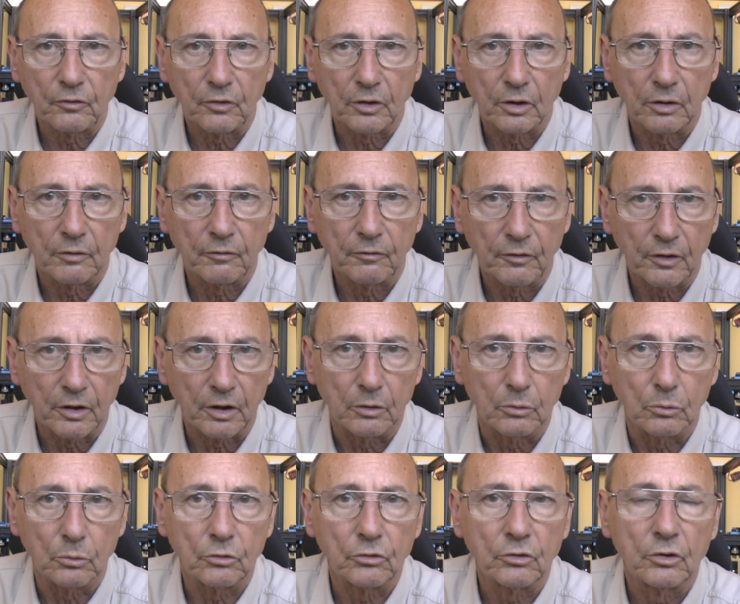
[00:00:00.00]
fa
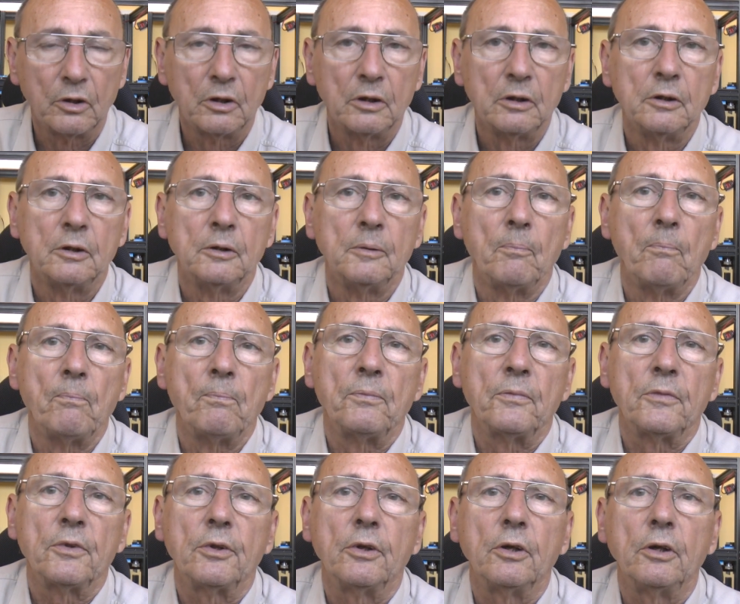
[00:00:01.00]
fails,
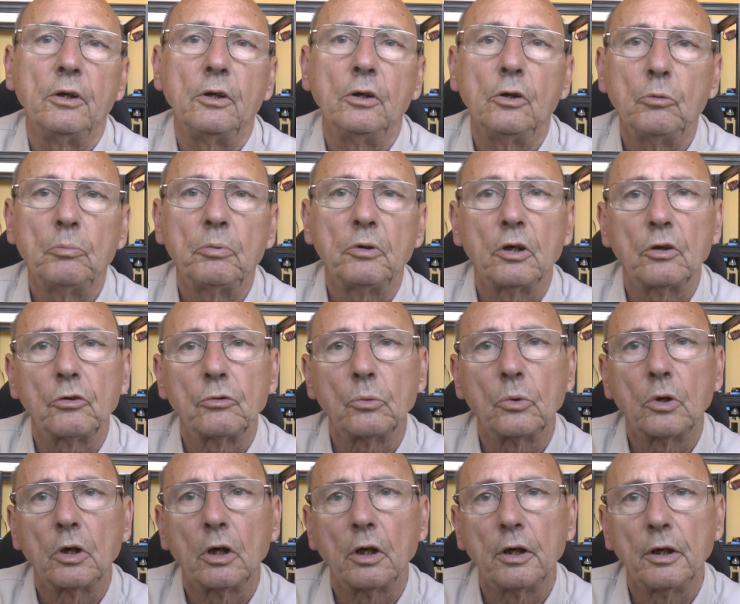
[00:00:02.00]
the UPS
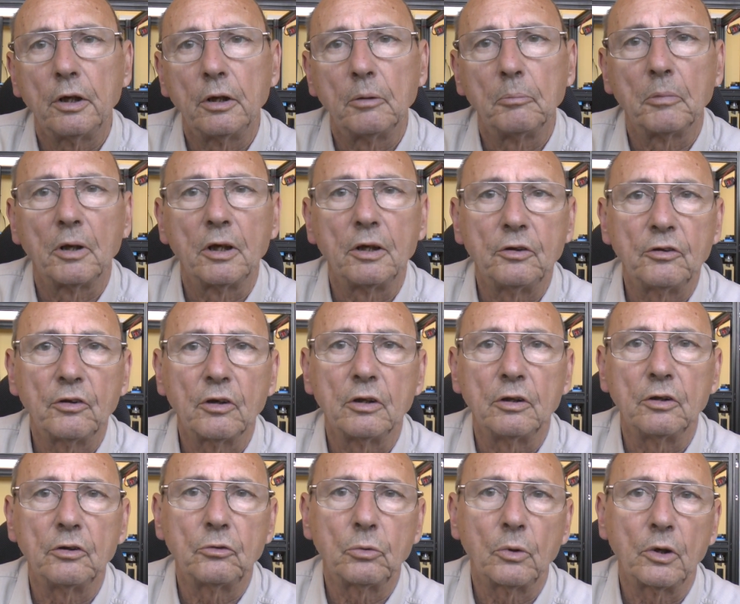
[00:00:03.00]
will cut in and
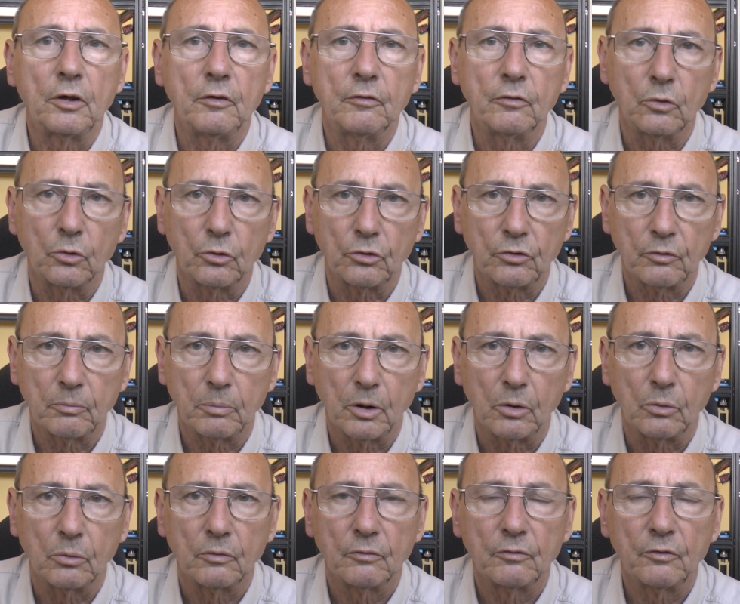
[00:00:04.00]
maintain the 24
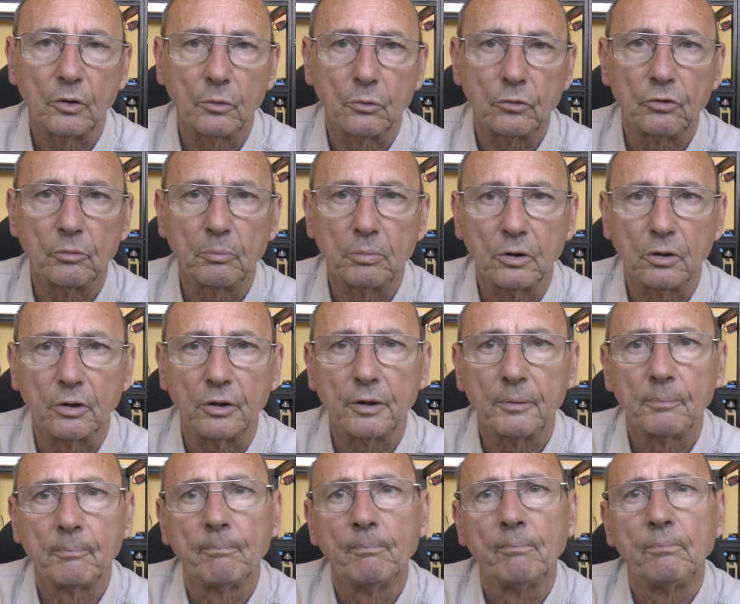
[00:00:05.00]
volt supply